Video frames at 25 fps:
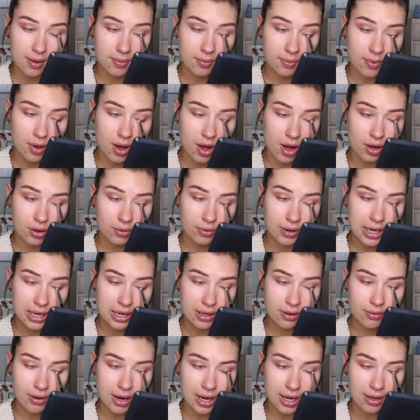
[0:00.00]
I'm
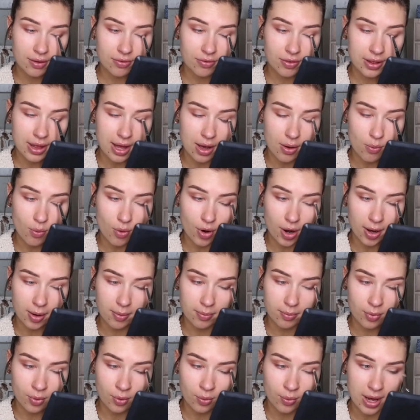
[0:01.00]
already ready for that
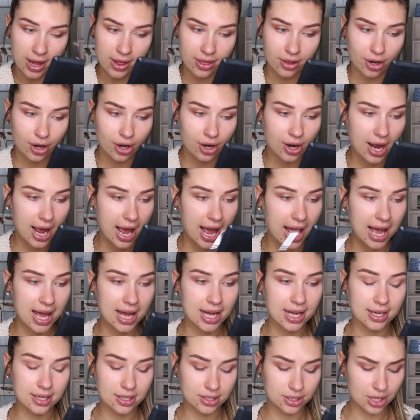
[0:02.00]
warm weather
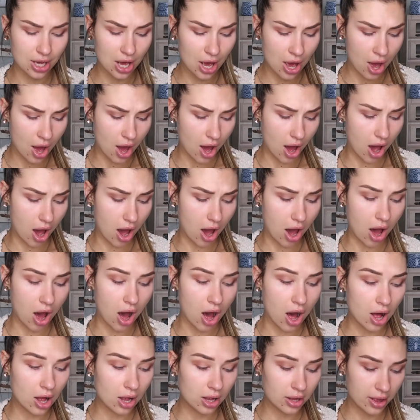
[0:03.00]
and
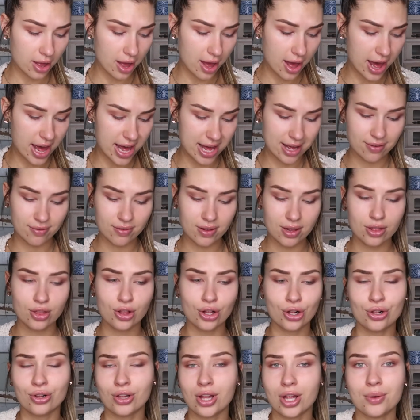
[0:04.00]
all of
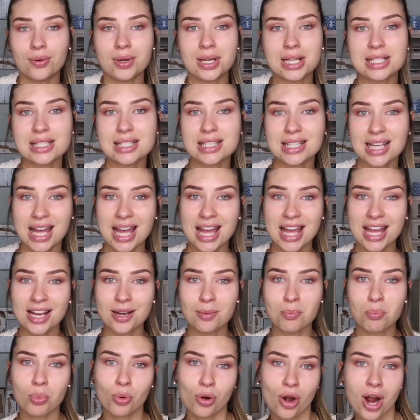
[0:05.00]
the glowy
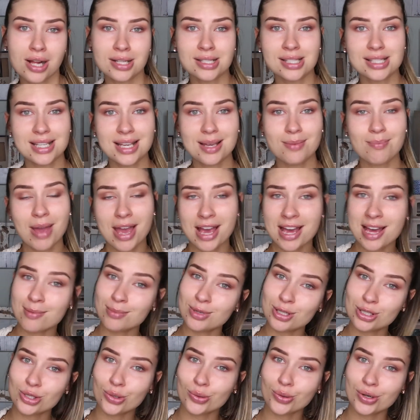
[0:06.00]
skin, bronzy makeup
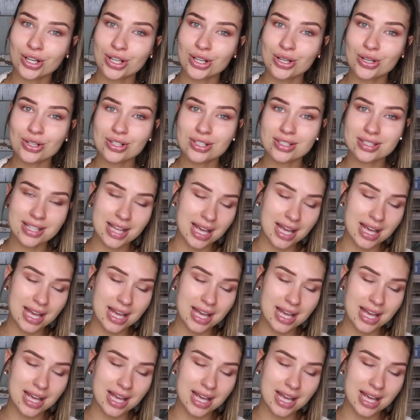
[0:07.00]
tutorials.